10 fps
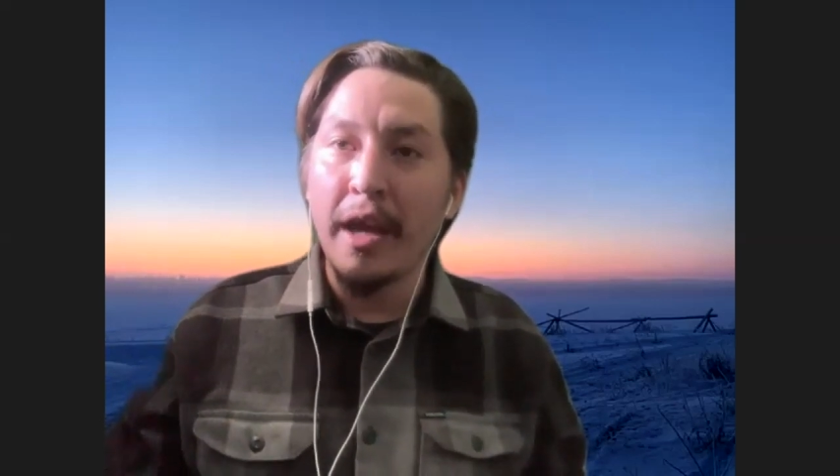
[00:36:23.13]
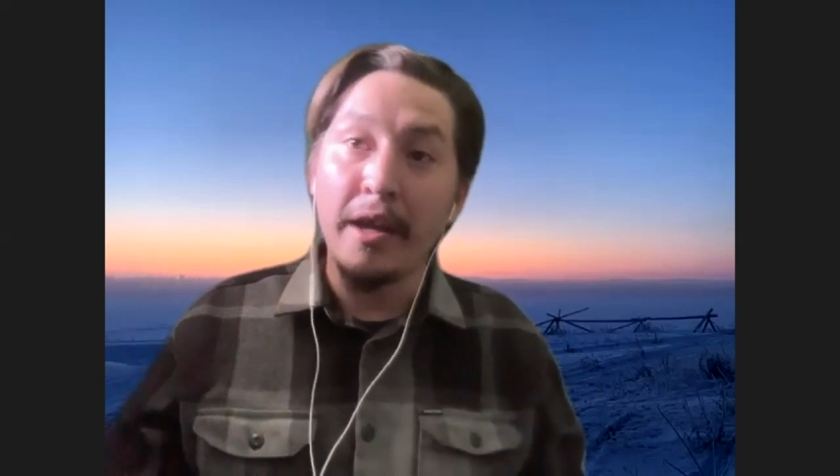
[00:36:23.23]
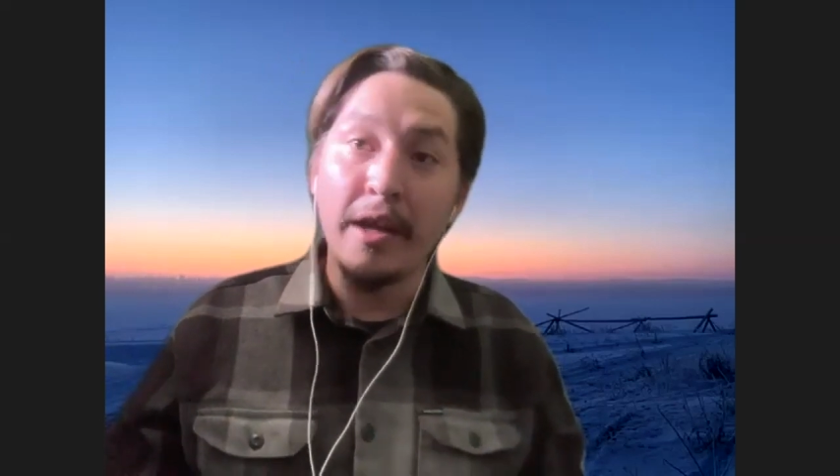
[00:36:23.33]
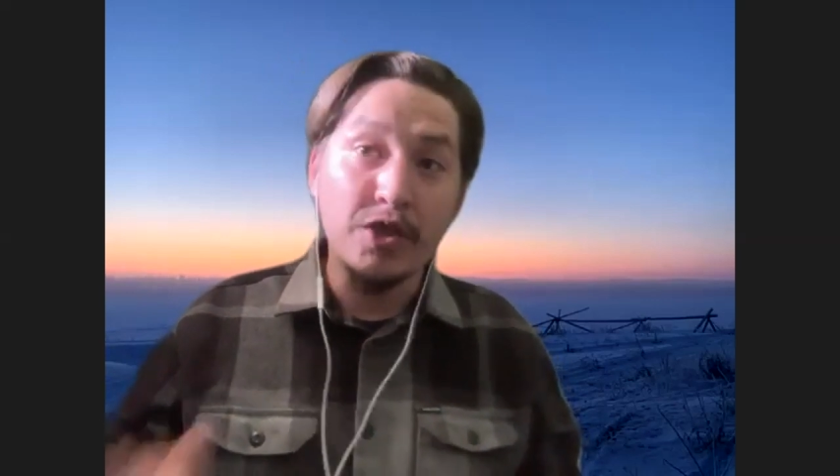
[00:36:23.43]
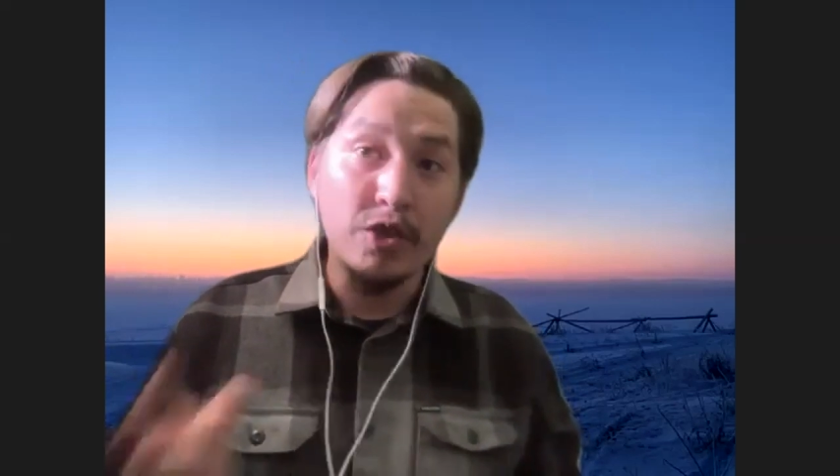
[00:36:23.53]

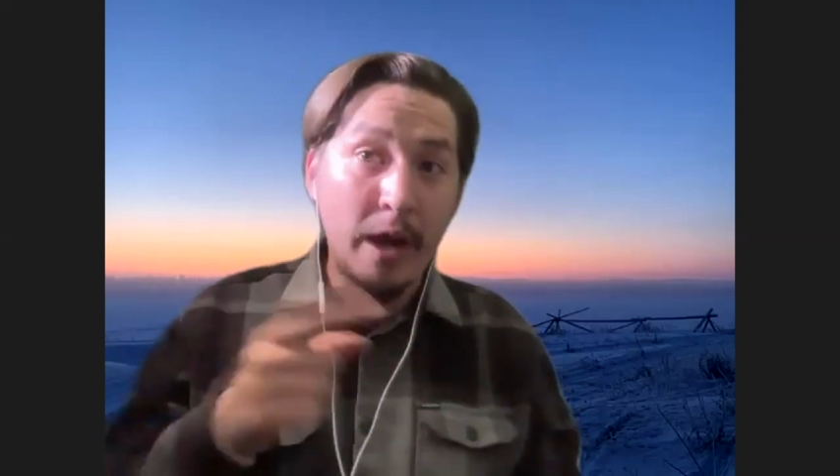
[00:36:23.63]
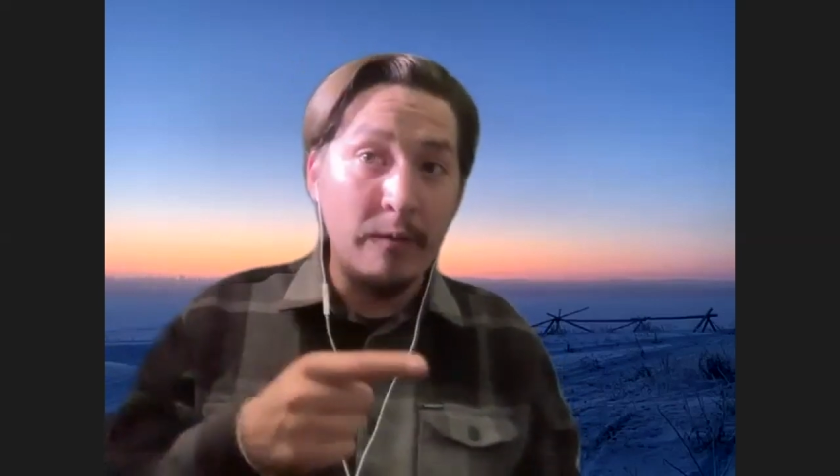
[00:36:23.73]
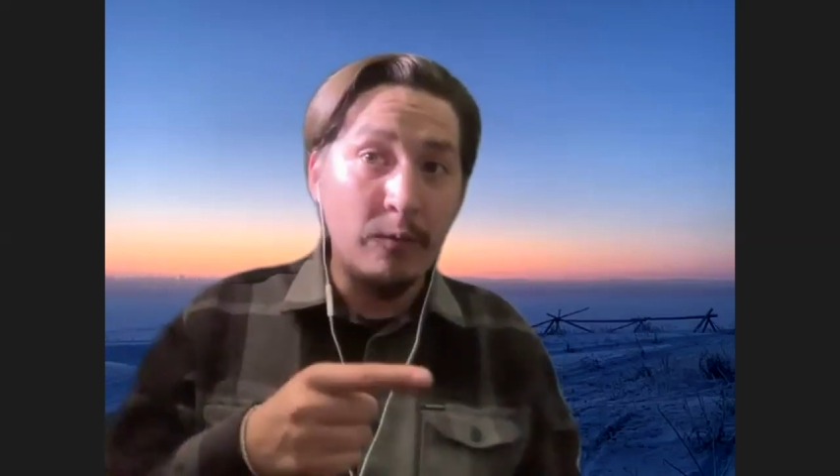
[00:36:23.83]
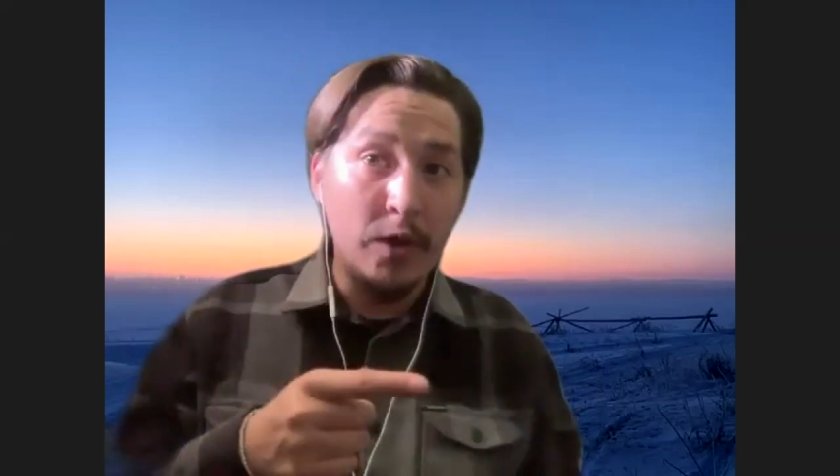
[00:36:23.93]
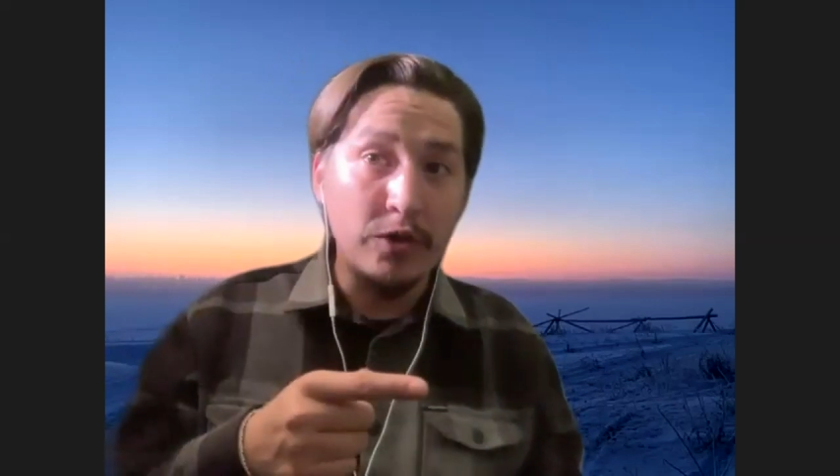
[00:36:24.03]
and his
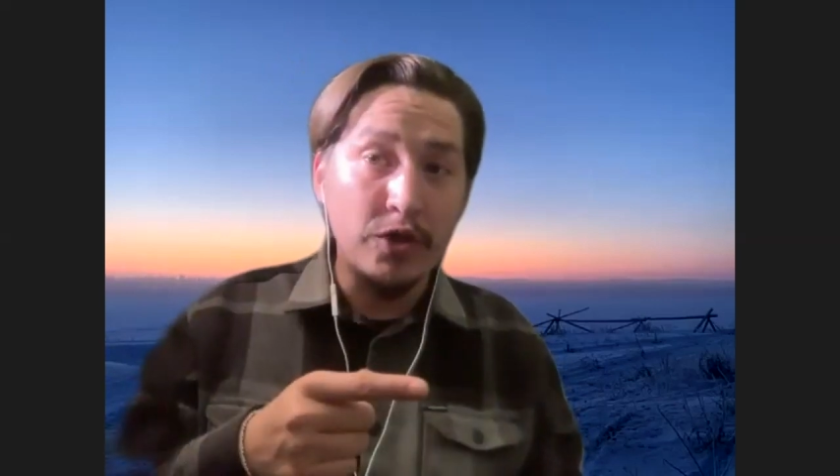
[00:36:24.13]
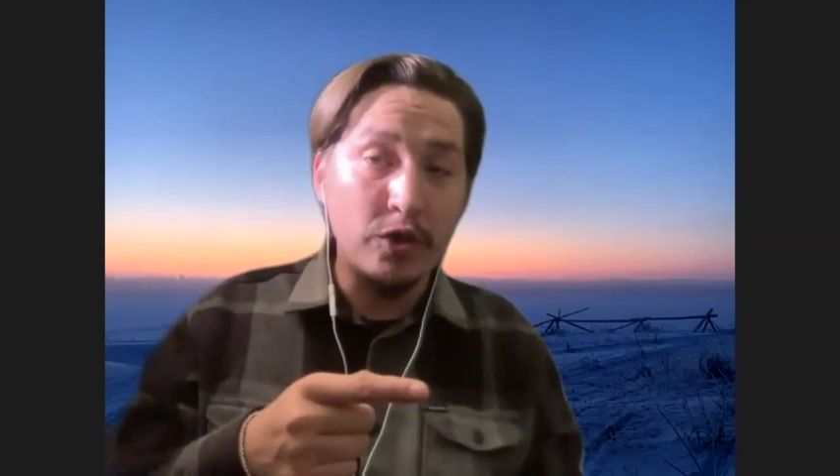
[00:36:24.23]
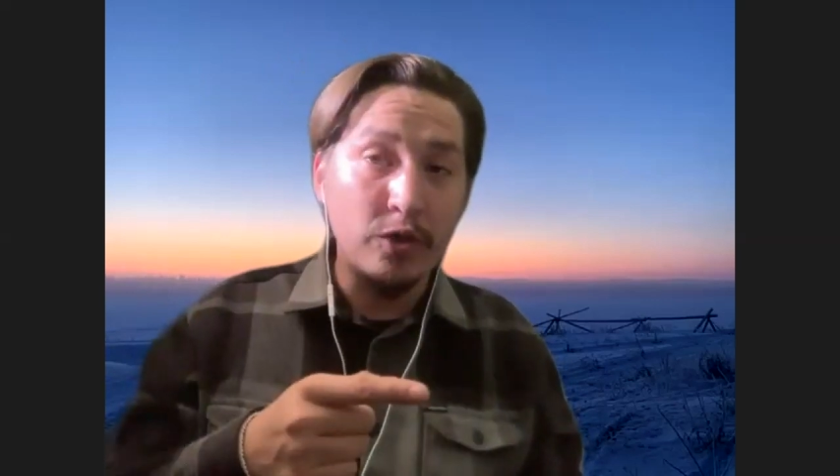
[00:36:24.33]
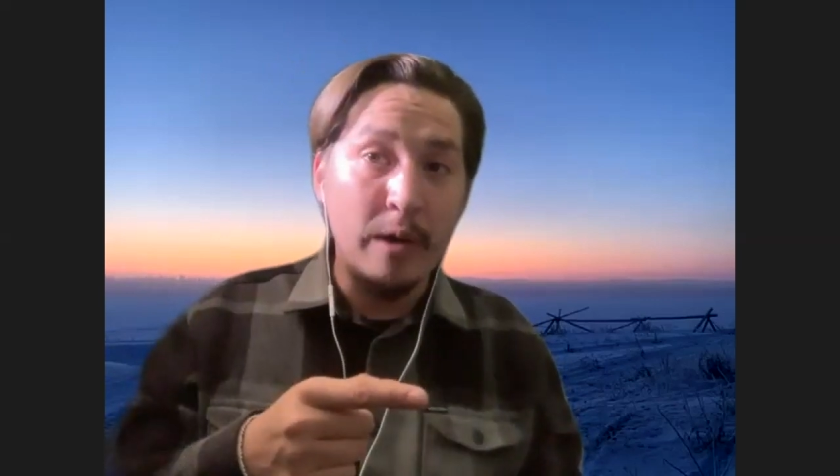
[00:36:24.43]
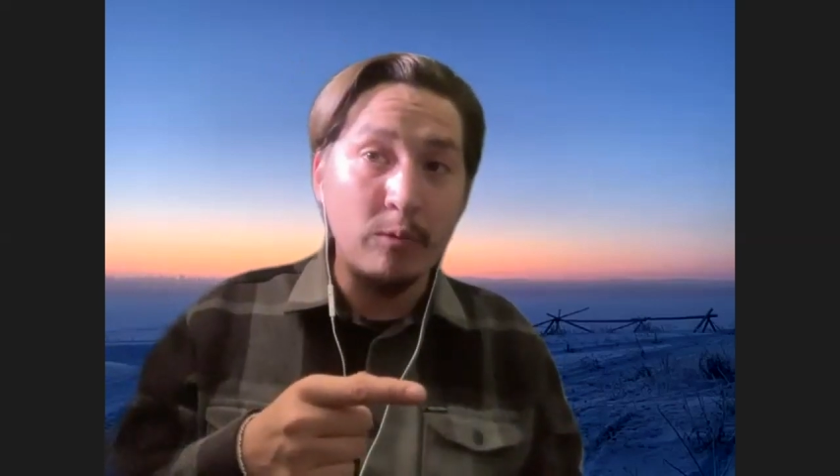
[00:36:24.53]
grandfather
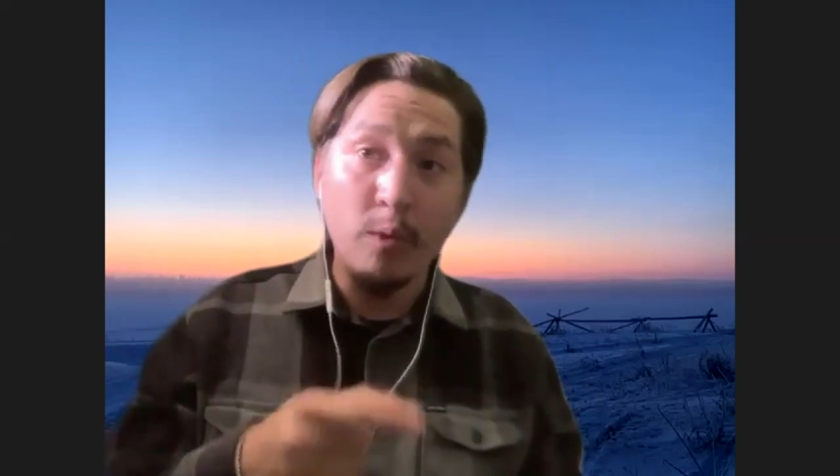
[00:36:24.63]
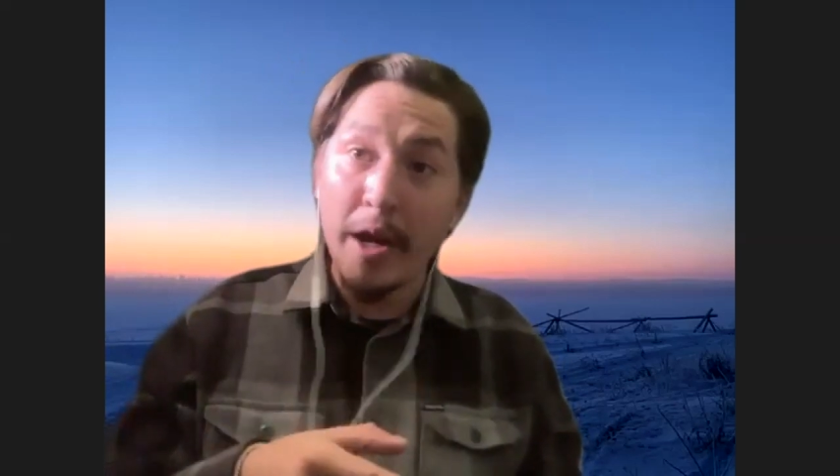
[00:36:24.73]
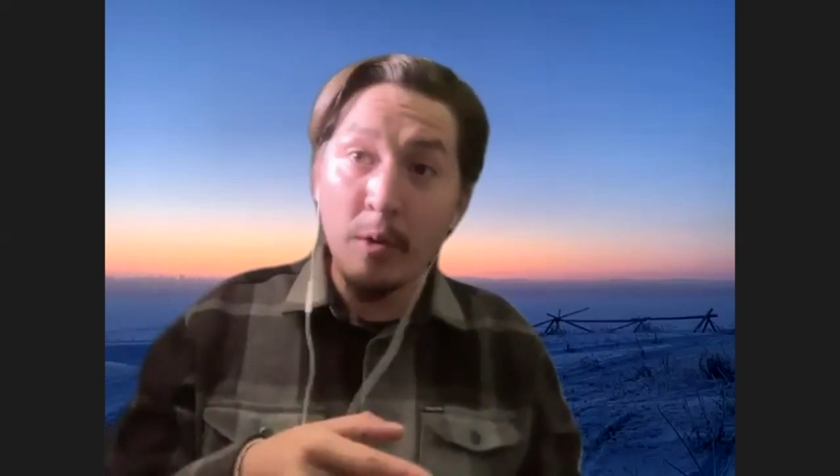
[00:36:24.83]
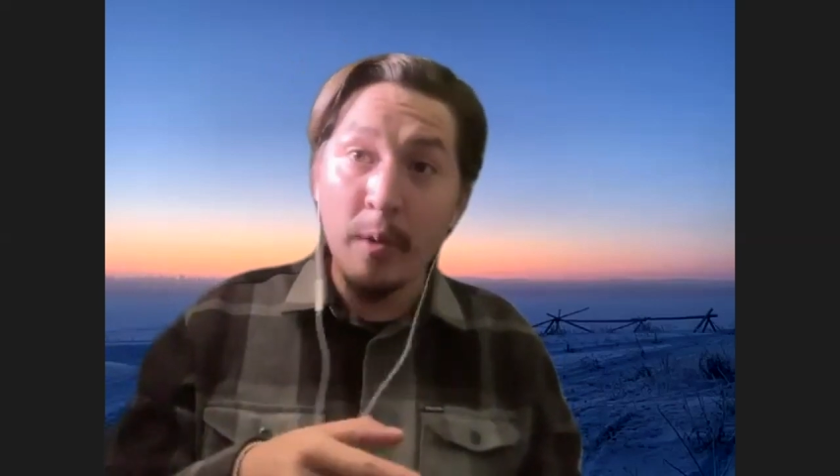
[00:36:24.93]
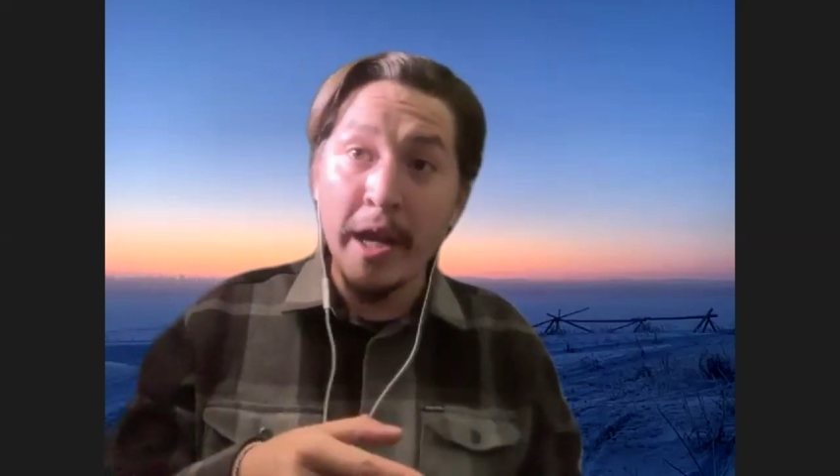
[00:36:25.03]
turned around
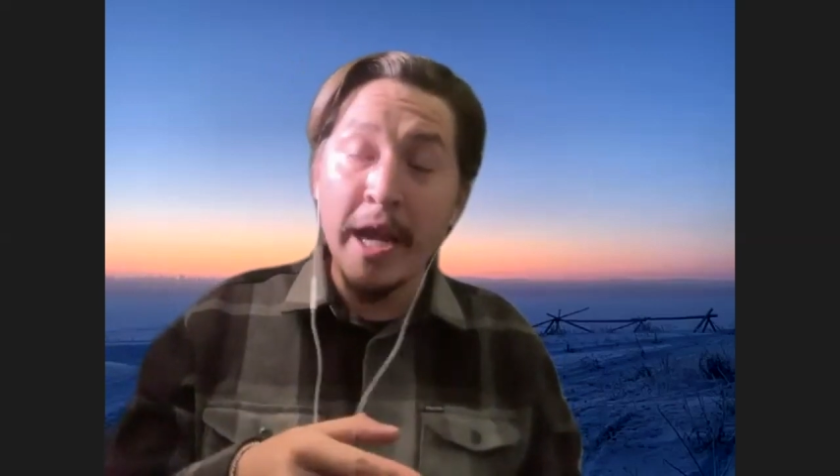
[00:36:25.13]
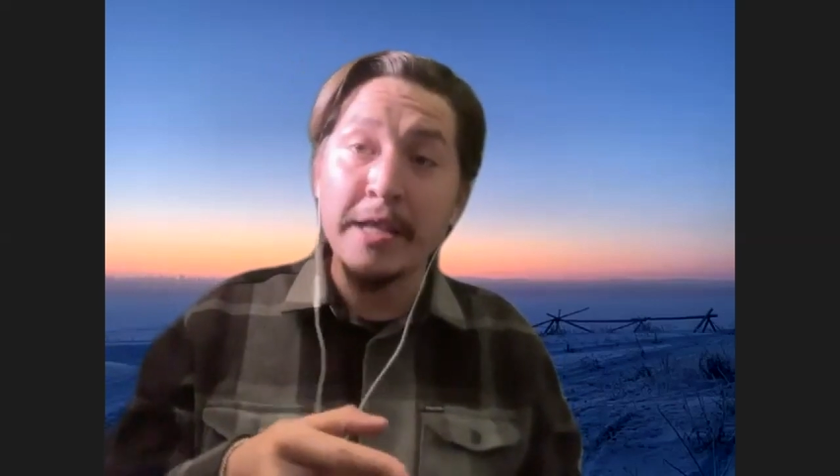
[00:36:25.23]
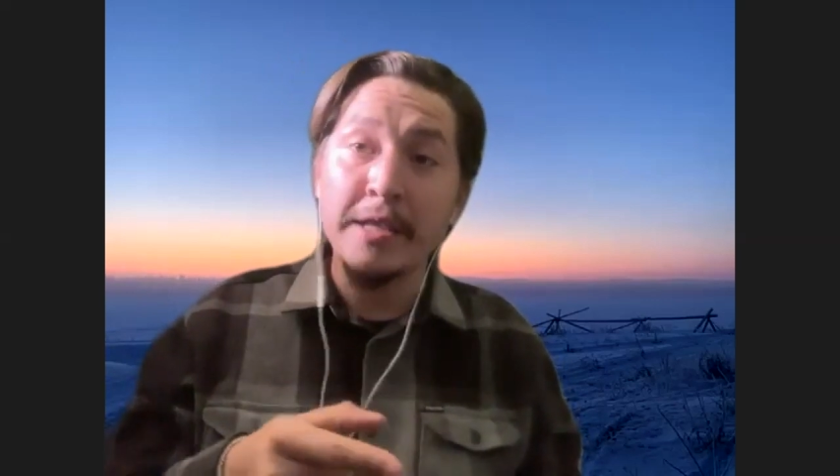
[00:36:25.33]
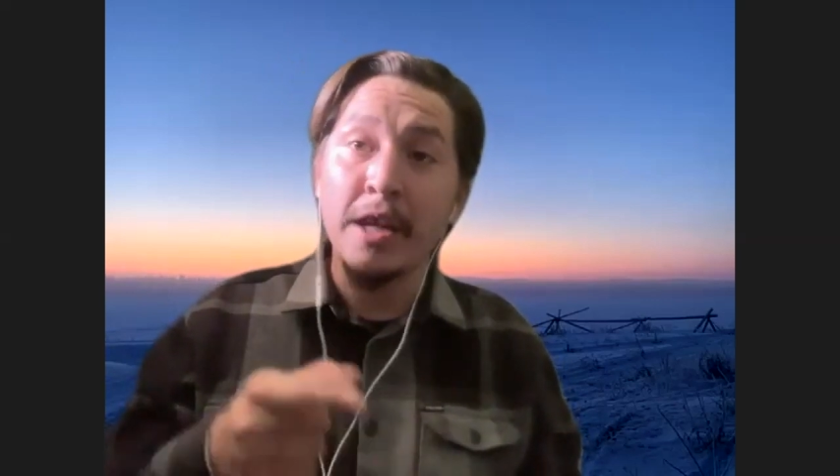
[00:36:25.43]
right away and